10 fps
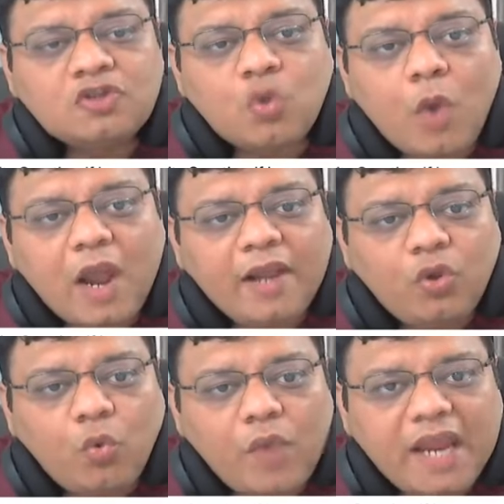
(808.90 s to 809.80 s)
So while
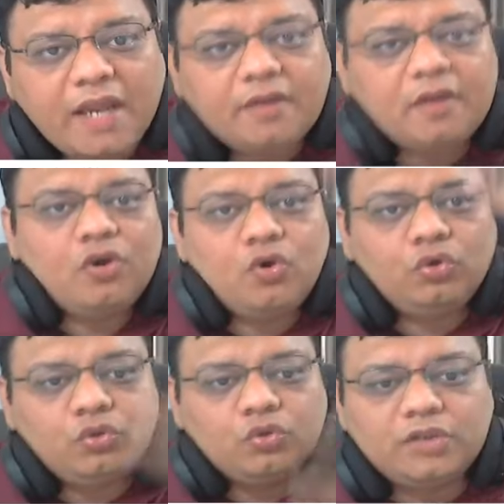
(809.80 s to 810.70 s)
you wait, do
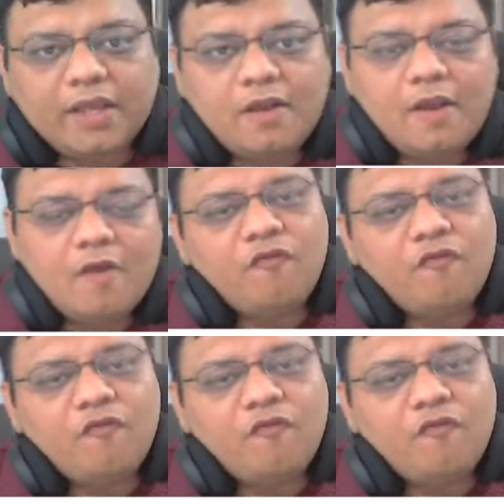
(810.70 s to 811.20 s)
two things.